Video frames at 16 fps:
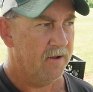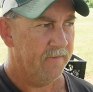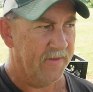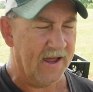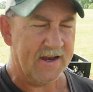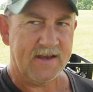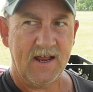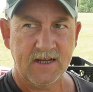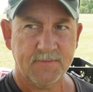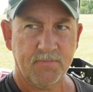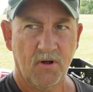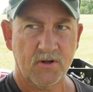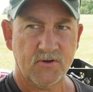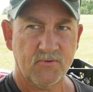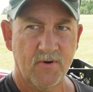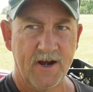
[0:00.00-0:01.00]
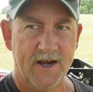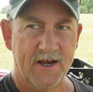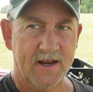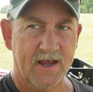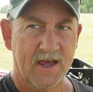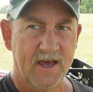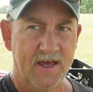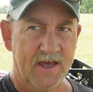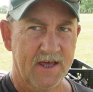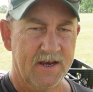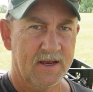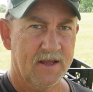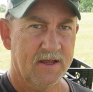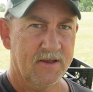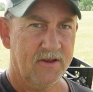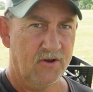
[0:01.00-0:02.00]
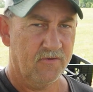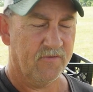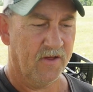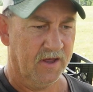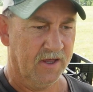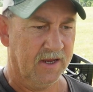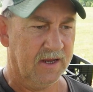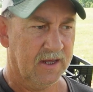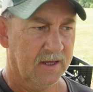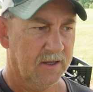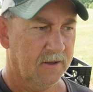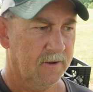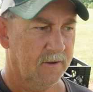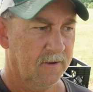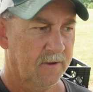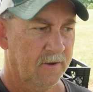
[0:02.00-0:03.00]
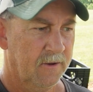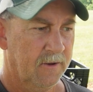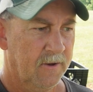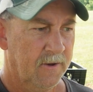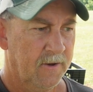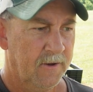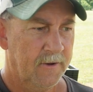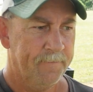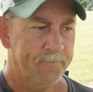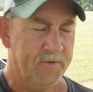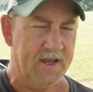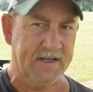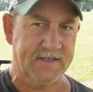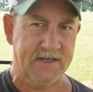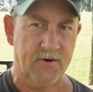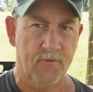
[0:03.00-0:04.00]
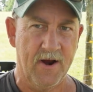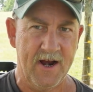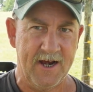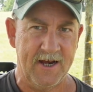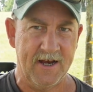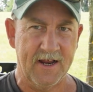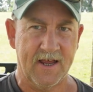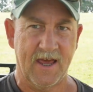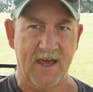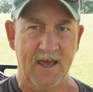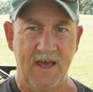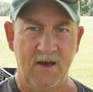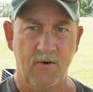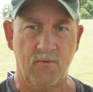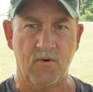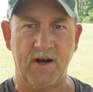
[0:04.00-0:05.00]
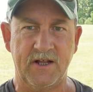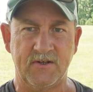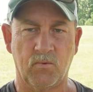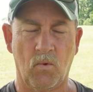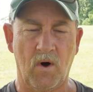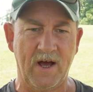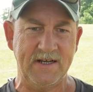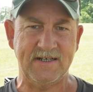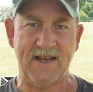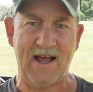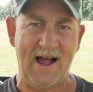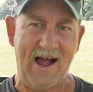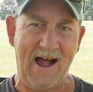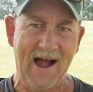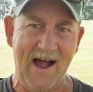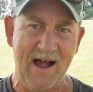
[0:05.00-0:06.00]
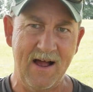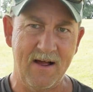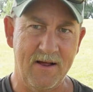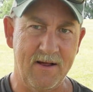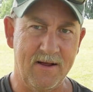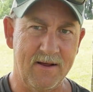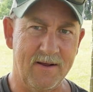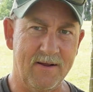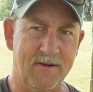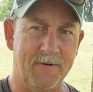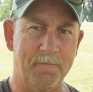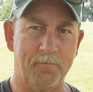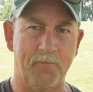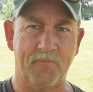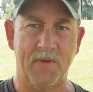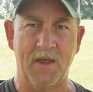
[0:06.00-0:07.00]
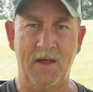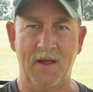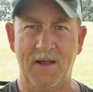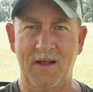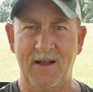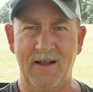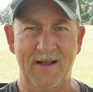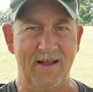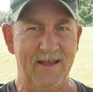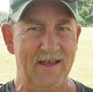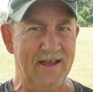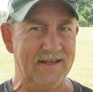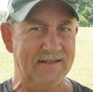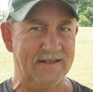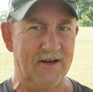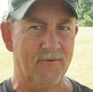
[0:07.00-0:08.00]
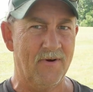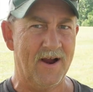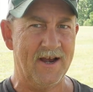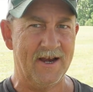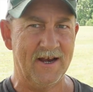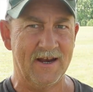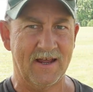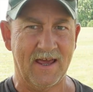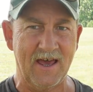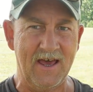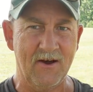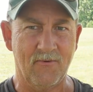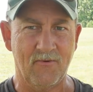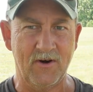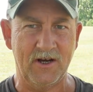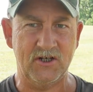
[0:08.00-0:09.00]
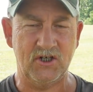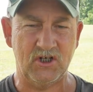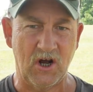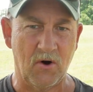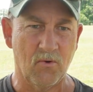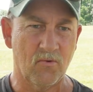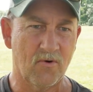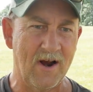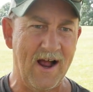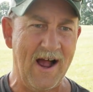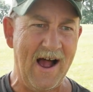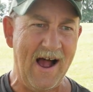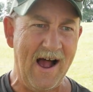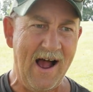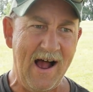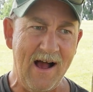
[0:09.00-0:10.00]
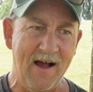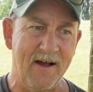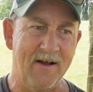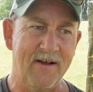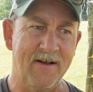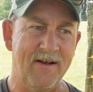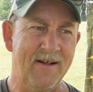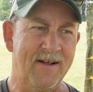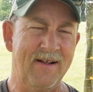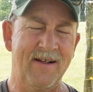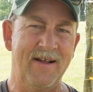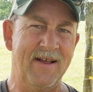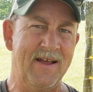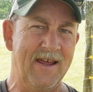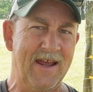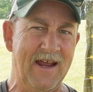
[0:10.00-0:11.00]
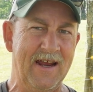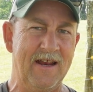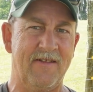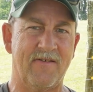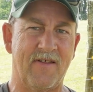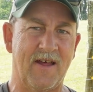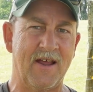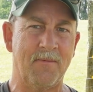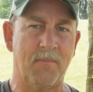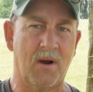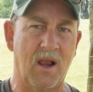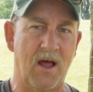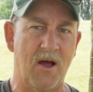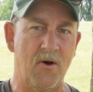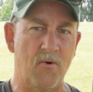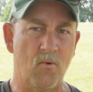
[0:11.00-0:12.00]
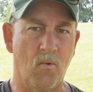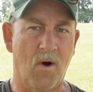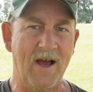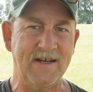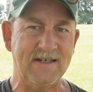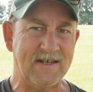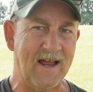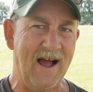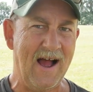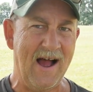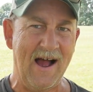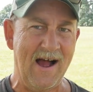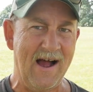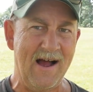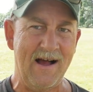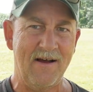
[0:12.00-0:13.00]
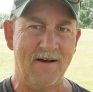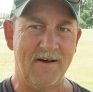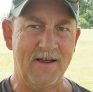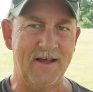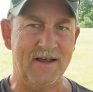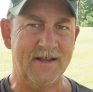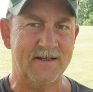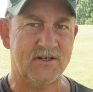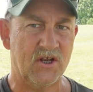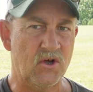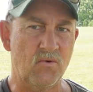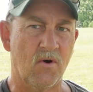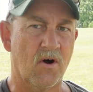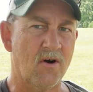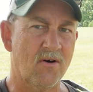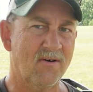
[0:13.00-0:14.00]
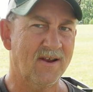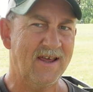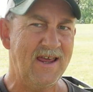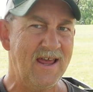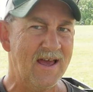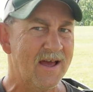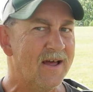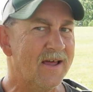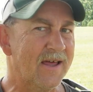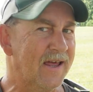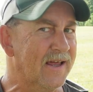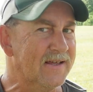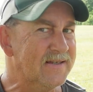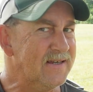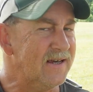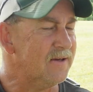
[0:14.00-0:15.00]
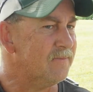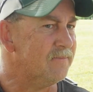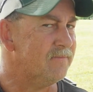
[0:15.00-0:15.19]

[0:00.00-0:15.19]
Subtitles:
That test plot's ready to cut, you think. Is it ready to cut when it's waist high? Is it ready to cut when it's shoulder high? Anything below waist high is too early, is it?